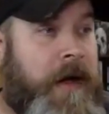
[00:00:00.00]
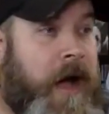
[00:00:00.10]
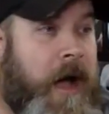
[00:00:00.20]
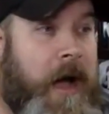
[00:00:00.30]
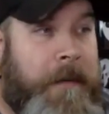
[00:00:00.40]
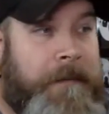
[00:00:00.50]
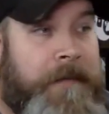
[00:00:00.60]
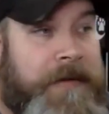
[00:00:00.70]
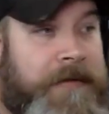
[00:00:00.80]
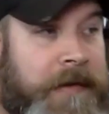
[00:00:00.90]

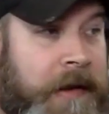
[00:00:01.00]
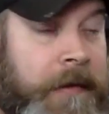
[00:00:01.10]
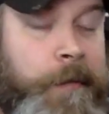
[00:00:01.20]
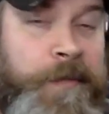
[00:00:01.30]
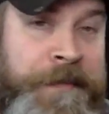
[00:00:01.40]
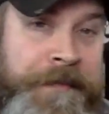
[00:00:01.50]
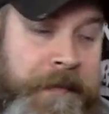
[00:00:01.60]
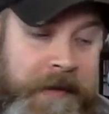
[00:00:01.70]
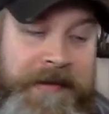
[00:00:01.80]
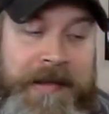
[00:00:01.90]
Let's
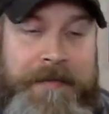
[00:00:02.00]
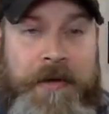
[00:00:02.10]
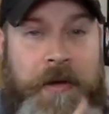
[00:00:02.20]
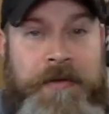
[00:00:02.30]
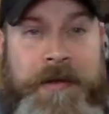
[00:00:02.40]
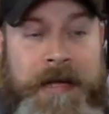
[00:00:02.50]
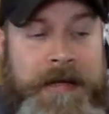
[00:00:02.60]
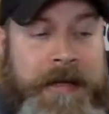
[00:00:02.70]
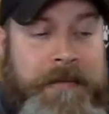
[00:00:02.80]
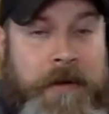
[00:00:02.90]
see if it goes ding
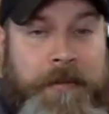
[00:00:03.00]
ding.